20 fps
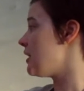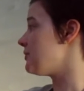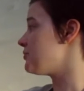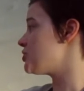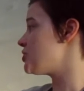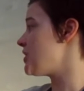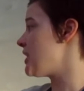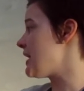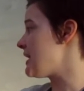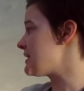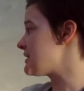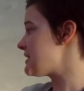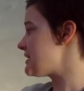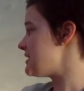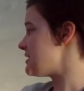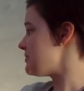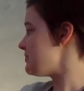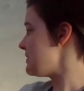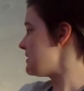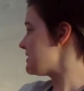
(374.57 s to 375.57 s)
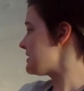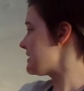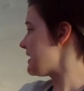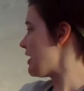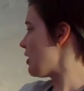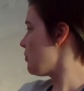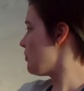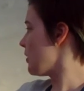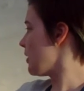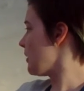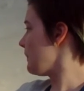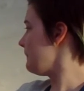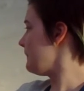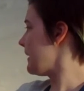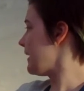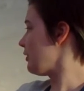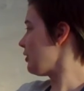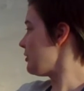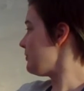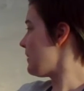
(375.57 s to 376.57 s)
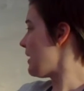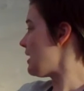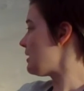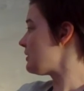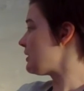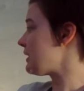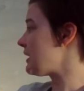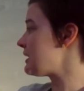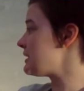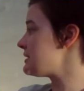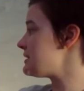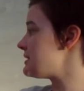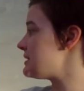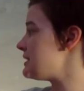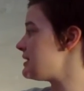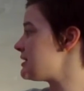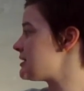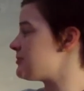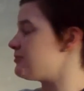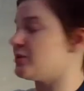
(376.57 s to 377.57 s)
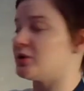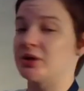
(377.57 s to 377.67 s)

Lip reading: She asks Ismene to help her bury Polynices,